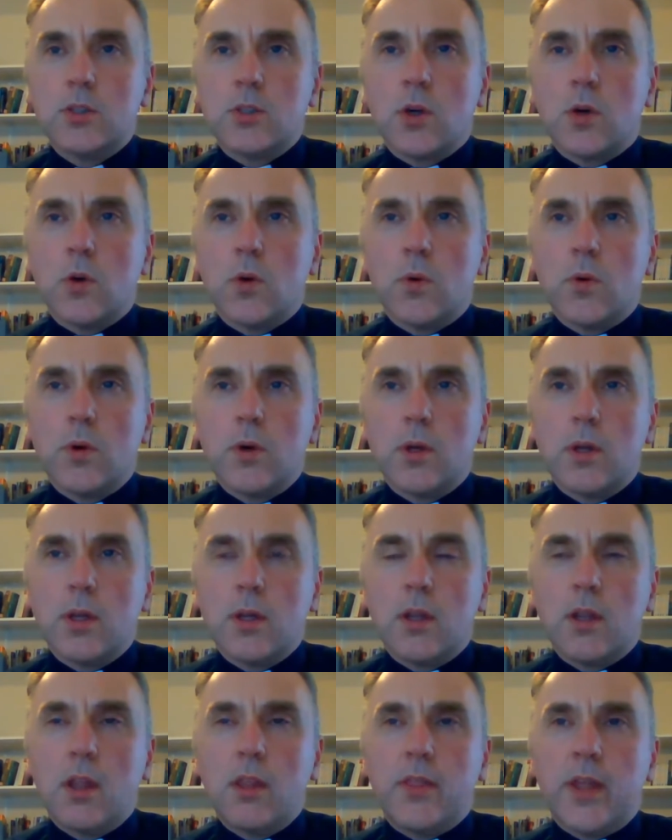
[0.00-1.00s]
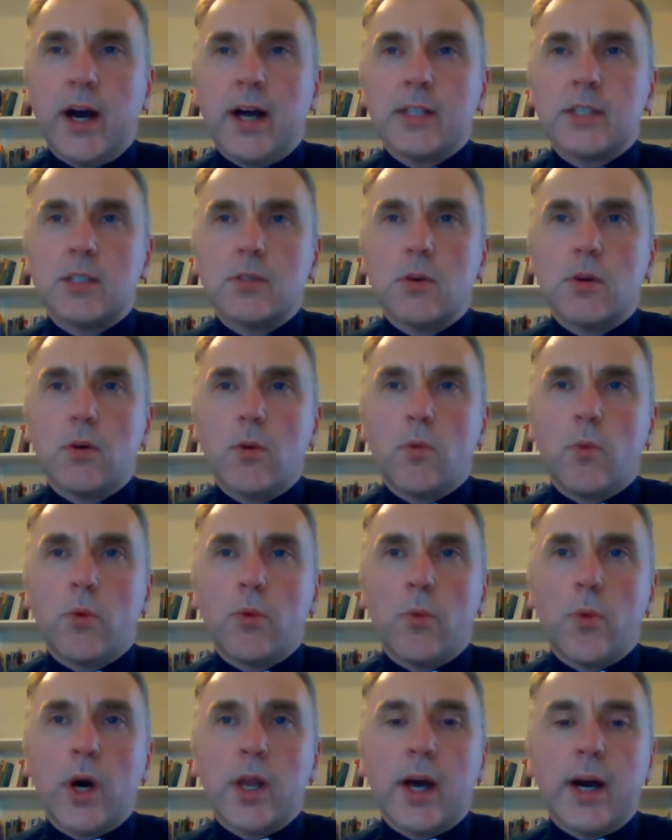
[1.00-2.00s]
So that's
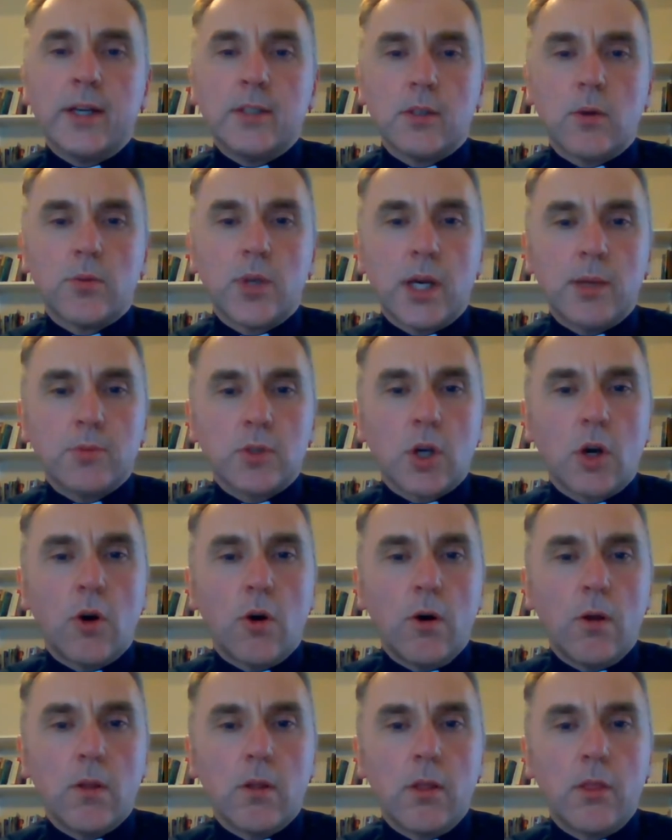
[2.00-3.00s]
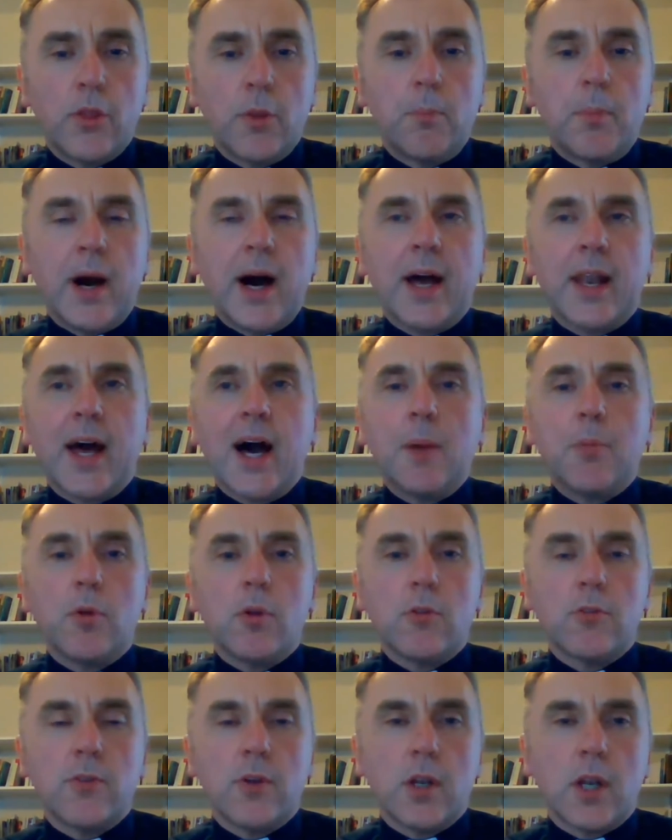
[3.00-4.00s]
what I sometimes call the bad
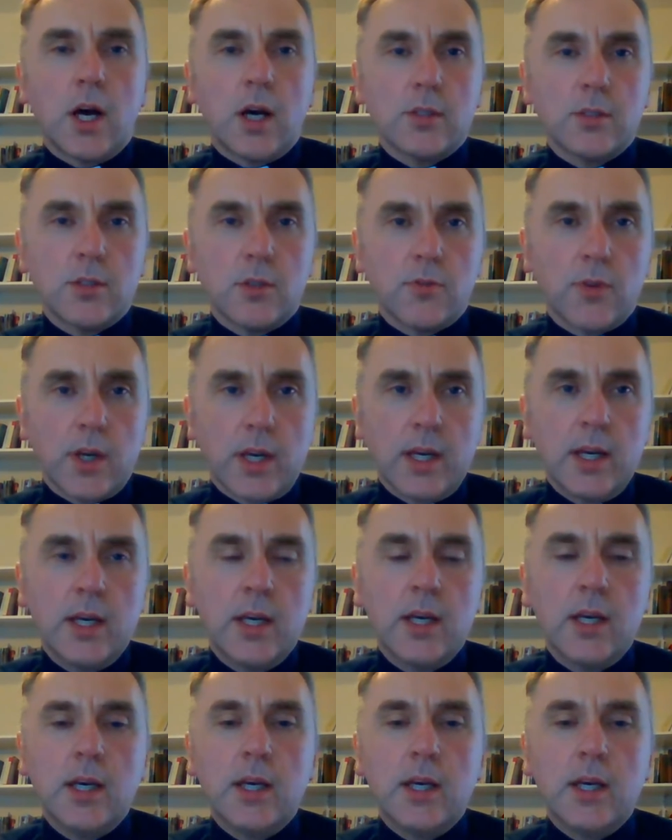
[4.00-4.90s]
apple philosophy.